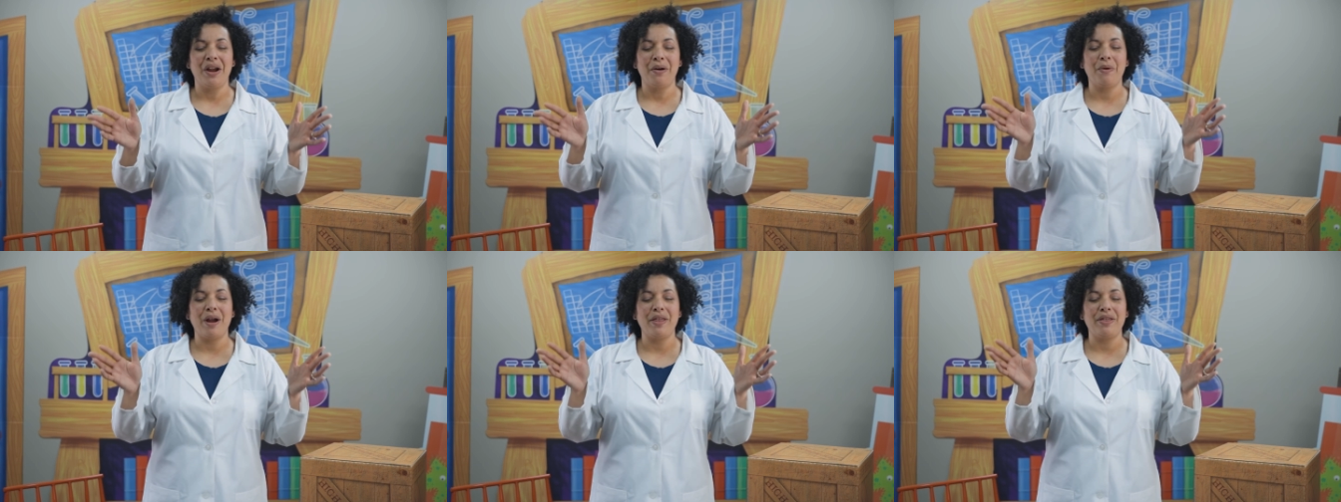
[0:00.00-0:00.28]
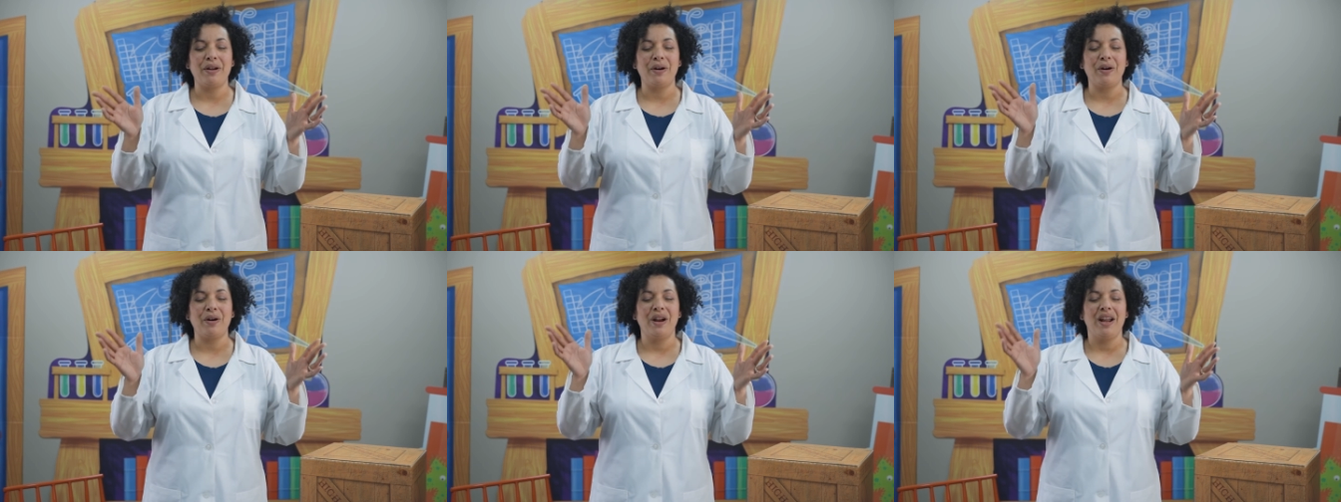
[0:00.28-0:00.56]

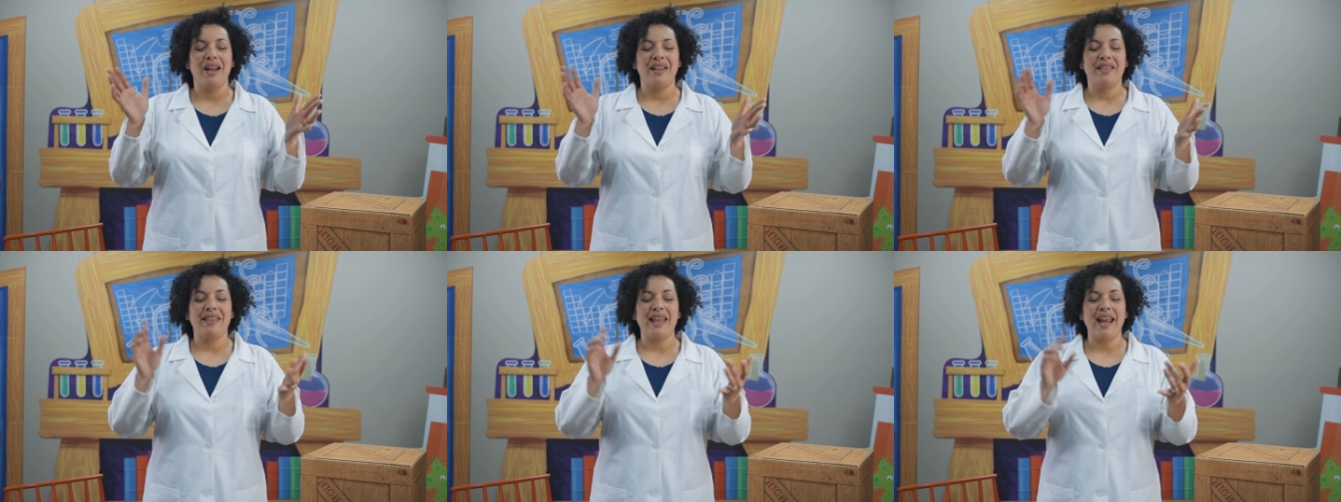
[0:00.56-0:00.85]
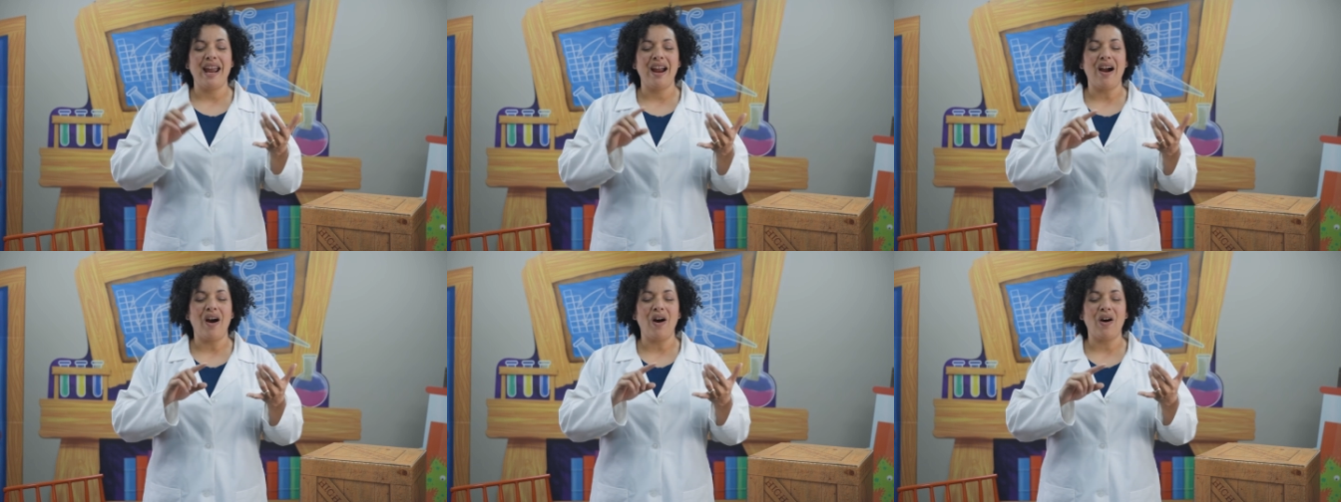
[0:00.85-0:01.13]
whether
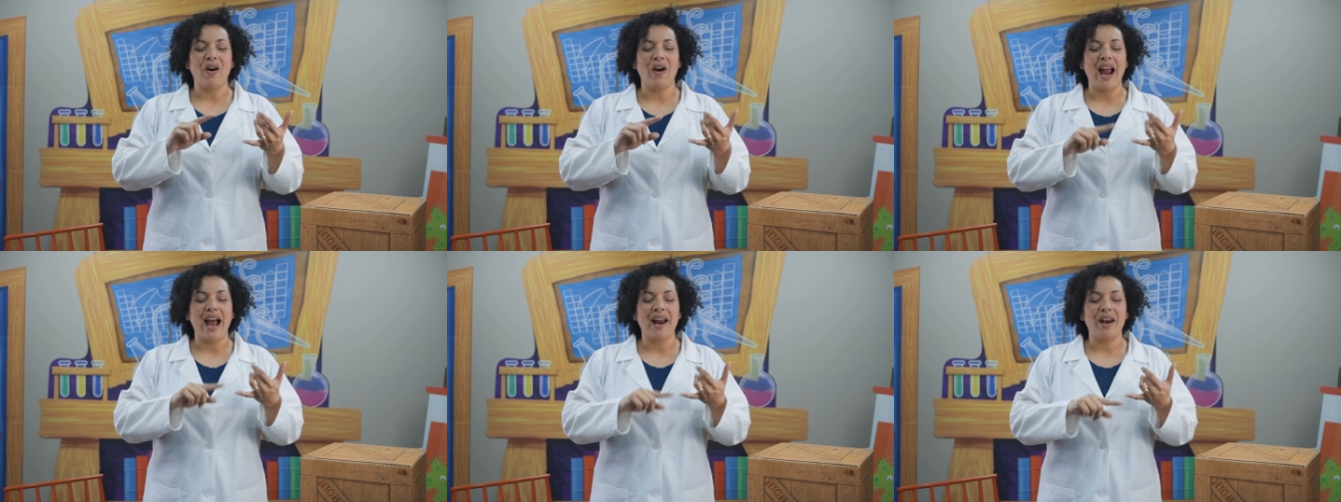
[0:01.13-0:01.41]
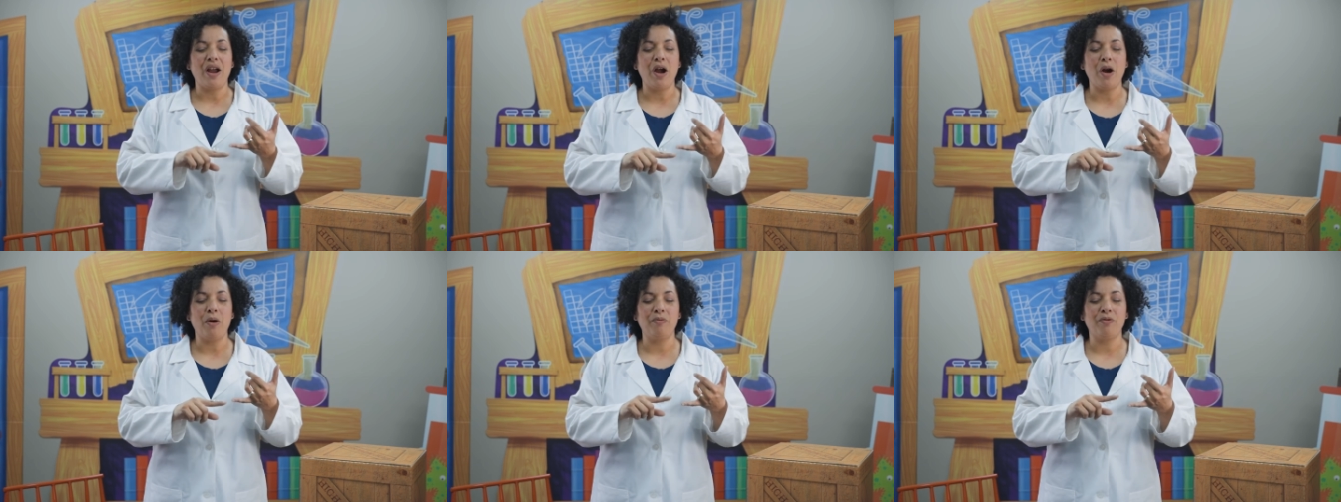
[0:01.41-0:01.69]
they are
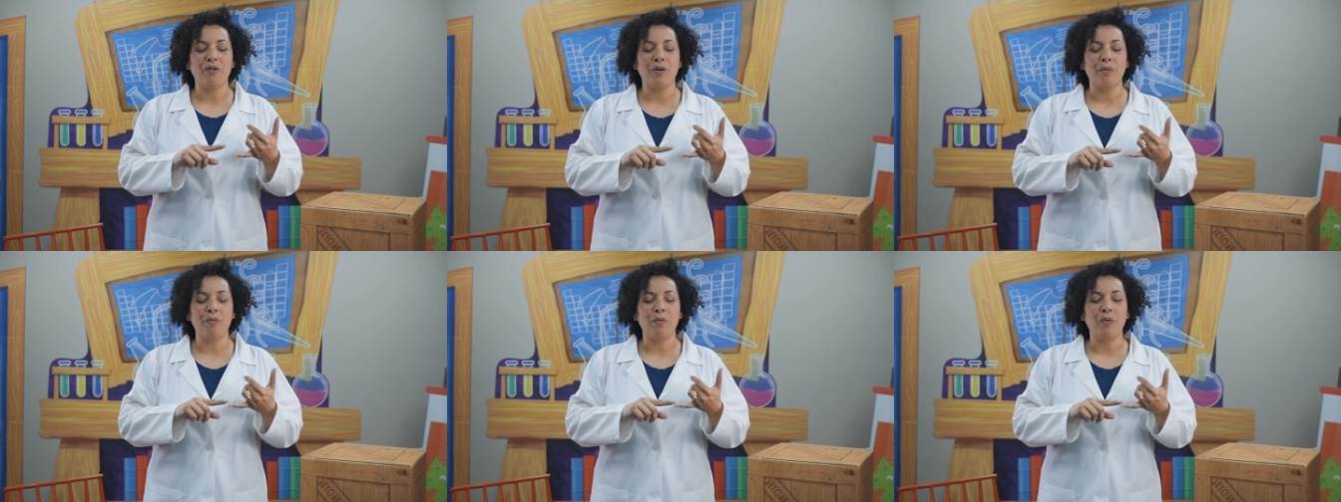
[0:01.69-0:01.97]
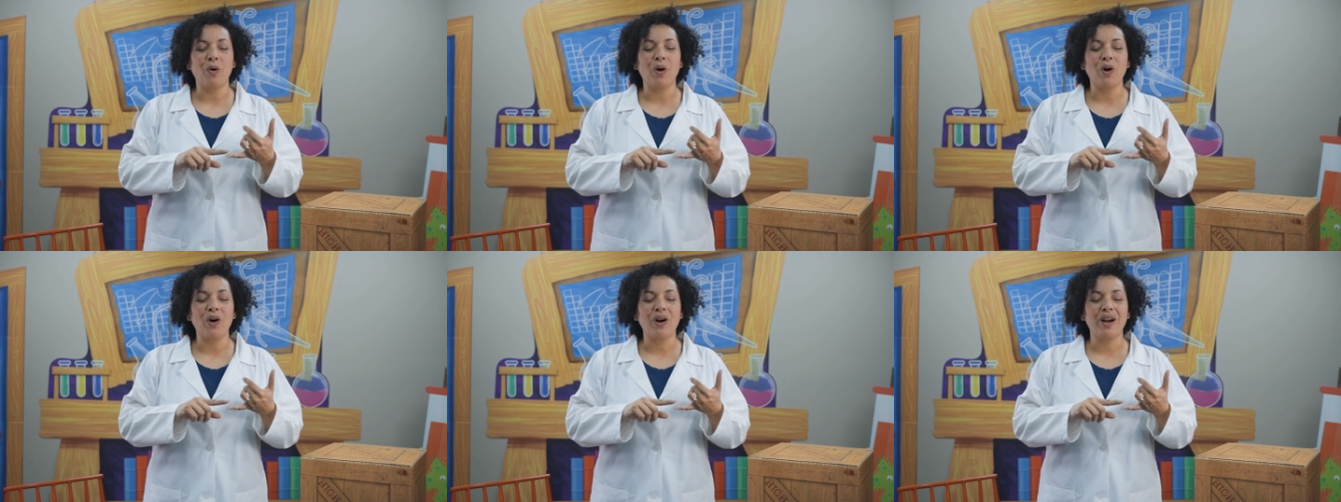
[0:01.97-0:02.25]
at home from
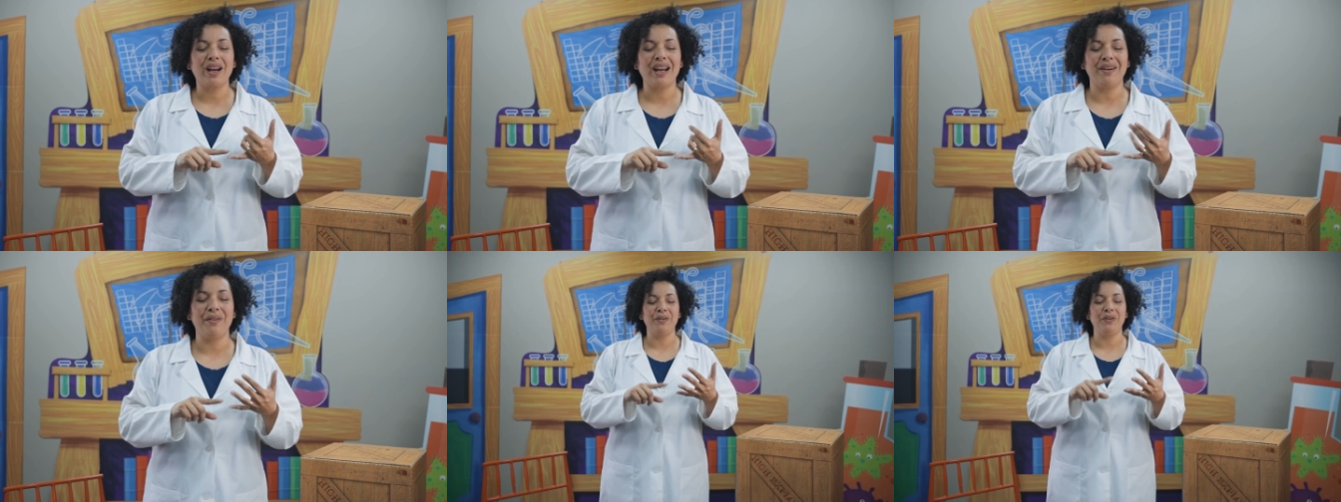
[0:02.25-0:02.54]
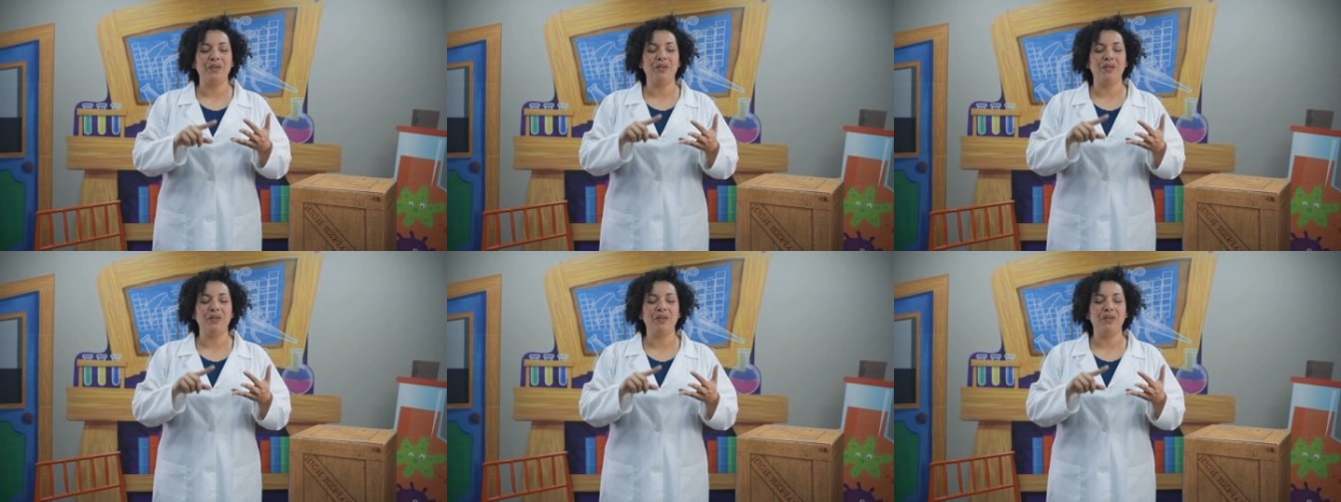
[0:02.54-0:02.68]
work,